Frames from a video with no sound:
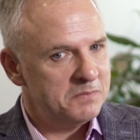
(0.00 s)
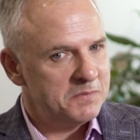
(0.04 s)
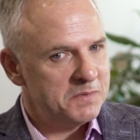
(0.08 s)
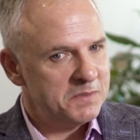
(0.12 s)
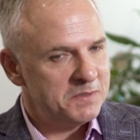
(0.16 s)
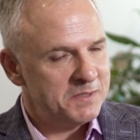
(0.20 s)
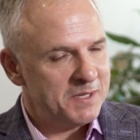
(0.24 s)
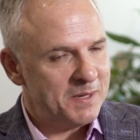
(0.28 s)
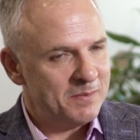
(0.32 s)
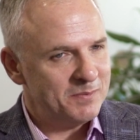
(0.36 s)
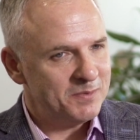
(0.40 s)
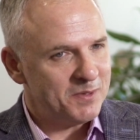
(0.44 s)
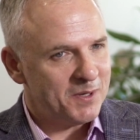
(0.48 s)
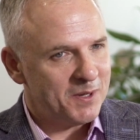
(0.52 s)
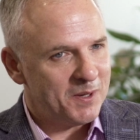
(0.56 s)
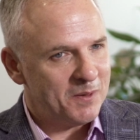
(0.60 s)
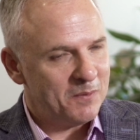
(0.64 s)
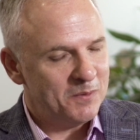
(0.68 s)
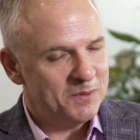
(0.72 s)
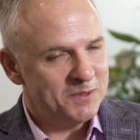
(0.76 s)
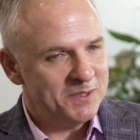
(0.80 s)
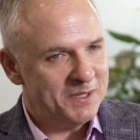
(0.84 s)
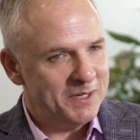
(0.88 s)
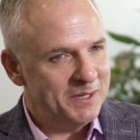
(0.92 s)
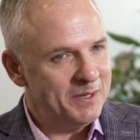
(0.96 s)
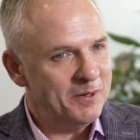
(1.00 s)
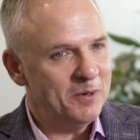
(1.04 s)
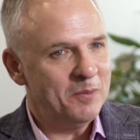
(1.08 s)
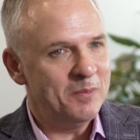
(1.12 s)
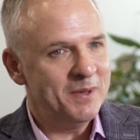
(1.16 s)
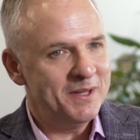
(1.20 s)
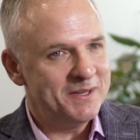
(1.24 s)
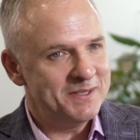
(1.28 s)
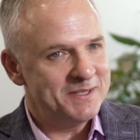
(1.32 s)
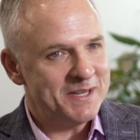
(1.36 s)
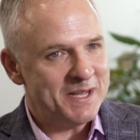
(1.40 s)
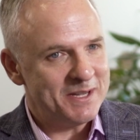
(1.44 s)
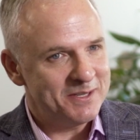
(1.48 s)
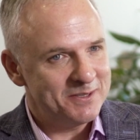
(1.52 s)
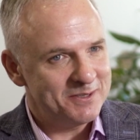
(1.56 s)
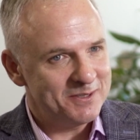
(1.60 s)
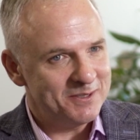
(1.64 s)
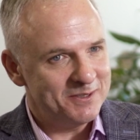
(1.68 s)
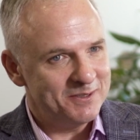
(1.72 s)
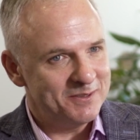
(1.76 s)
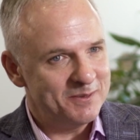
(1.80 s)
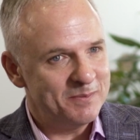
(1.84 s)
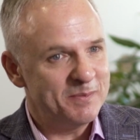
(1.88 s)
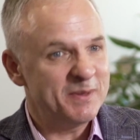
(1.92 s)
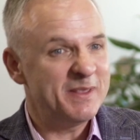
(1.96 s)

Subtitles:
seems like it was a little bit destined,